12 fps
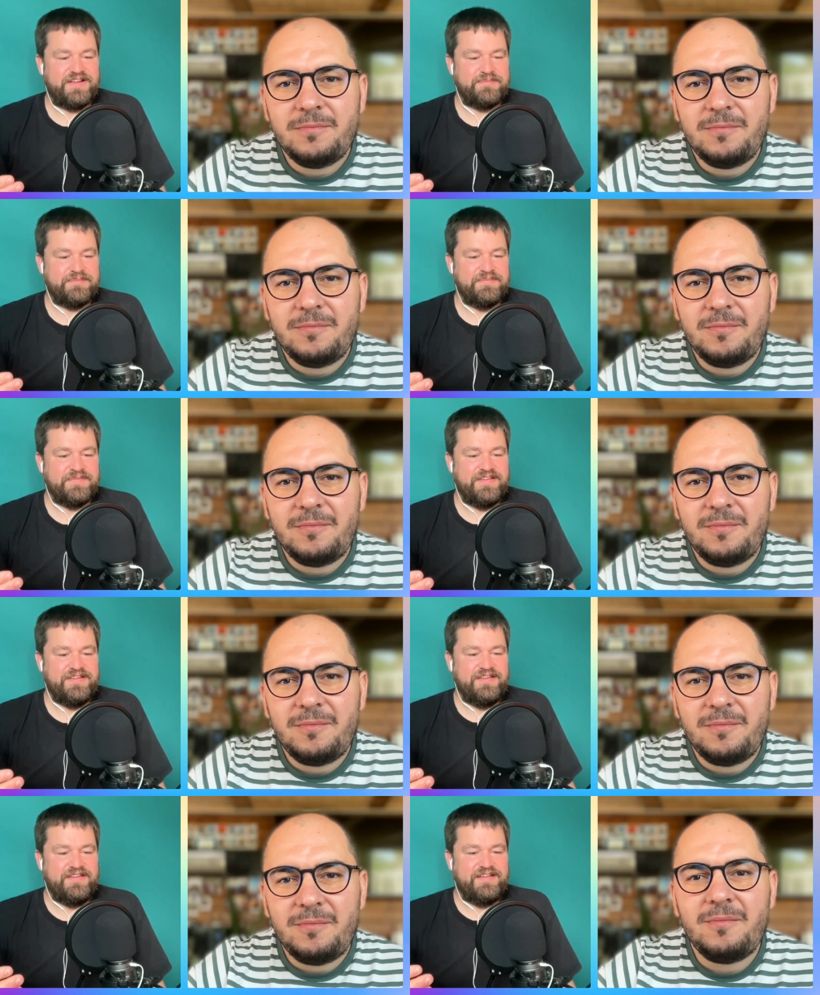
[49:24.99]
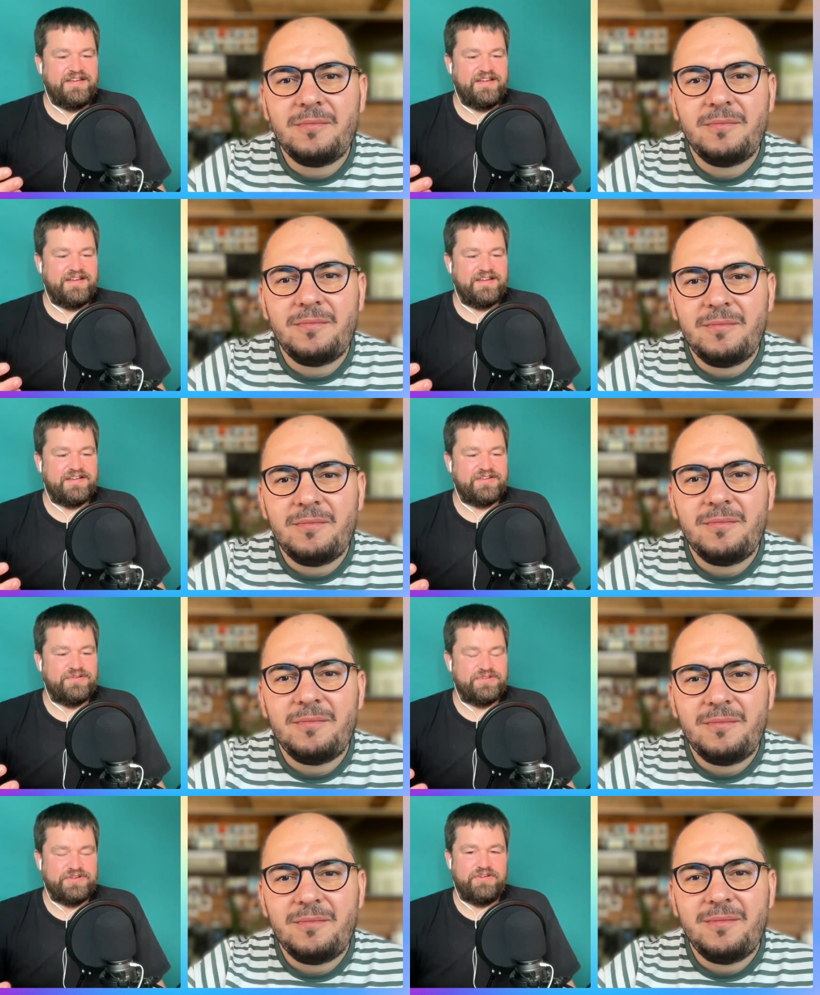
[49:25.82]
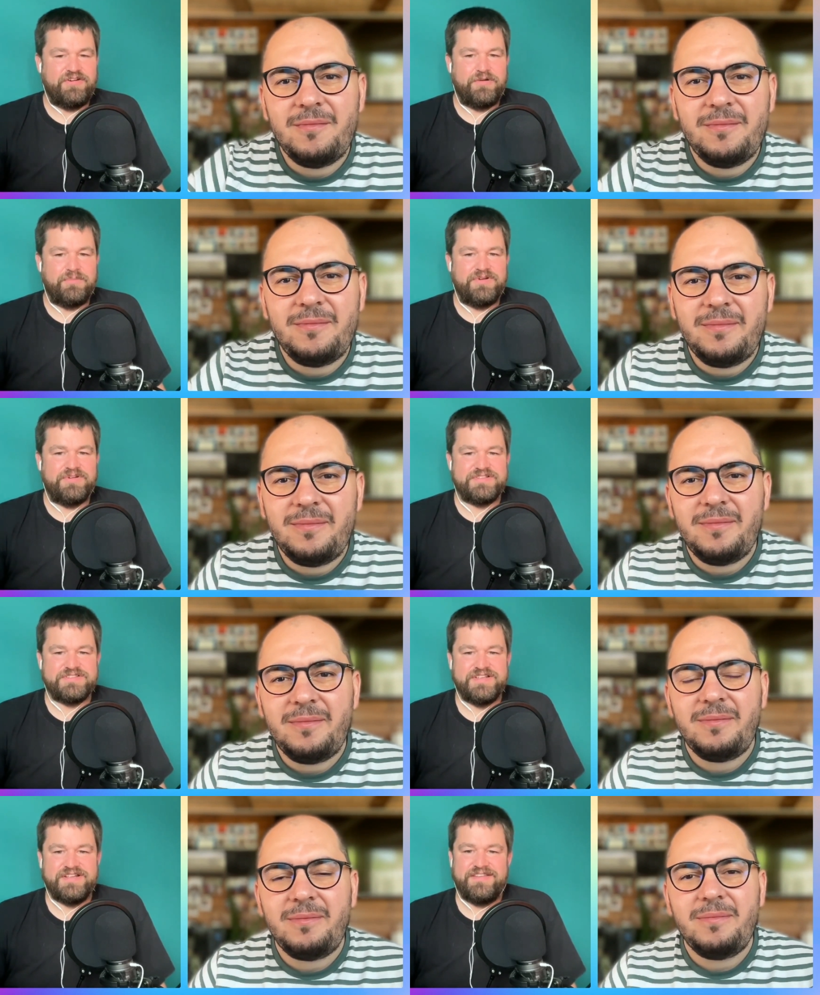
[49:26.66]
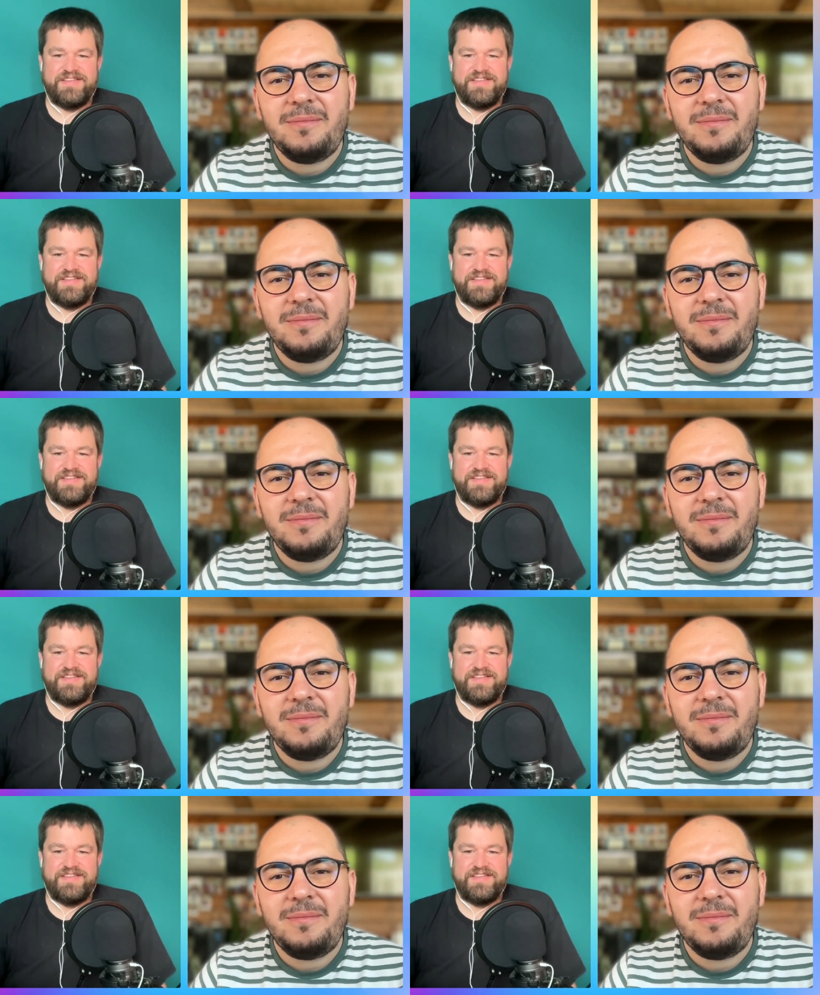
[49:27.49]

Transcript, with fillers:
Speaker 1: Um, uh, called Urlbox.